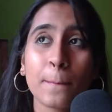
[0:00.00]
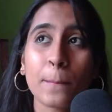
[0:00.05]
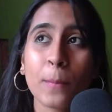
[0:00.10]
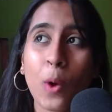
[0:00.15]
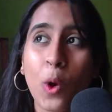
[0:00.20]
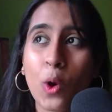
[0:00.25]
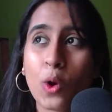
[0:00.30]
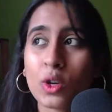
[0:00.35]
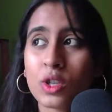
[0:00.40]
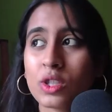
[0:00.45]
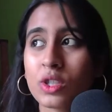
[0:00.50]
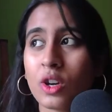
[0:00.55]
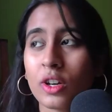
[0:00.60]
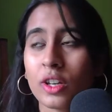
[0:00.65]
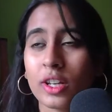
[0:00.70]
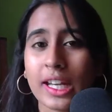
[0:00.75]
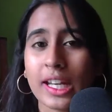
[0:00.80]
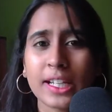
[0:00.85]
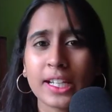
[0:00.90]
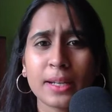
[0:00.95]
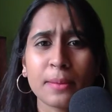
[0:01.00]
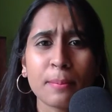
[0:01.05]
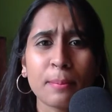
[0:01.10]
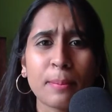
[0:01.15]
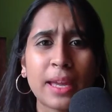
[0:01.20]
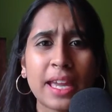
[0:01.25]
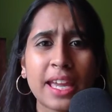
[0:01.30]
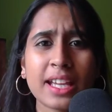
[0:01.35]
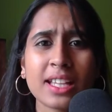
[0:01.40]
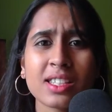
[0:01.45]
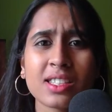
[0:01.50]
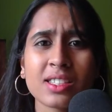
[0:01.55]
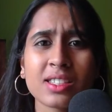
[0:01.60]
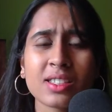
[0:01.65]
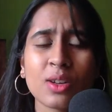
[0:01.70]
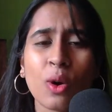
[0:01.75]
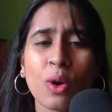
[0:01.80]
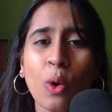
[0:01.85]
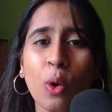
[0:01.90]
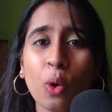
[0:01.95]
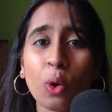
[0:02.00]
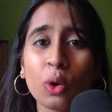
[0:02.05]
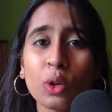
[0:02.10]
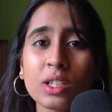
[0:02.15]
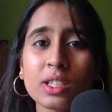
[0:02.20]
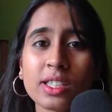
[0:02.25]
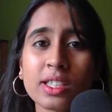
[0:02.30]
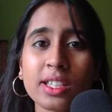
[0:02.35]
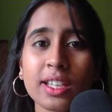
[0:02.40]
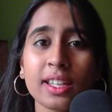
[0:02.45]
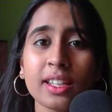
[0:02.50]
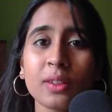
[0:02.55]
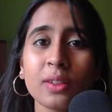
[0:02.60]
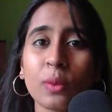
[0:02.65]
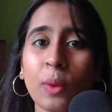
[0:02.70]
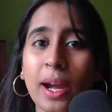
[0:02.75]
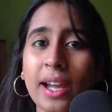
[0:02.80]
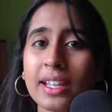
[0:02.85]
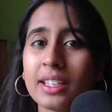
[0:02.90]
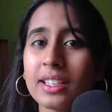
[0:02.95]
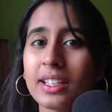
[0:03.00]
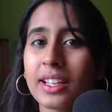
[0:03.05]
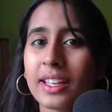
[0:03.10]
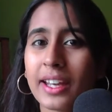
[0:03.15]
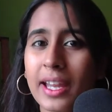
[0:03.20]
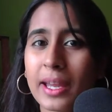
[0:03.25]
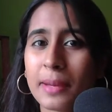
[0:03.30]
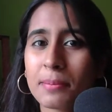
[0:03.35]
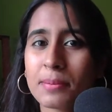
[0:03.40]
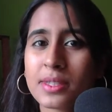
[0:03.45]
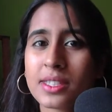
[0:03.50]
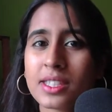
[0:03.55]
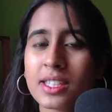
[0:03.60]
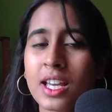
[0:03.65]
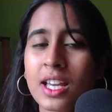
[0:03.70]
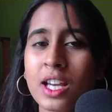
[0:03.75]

pokes or it makes holes in wine grapes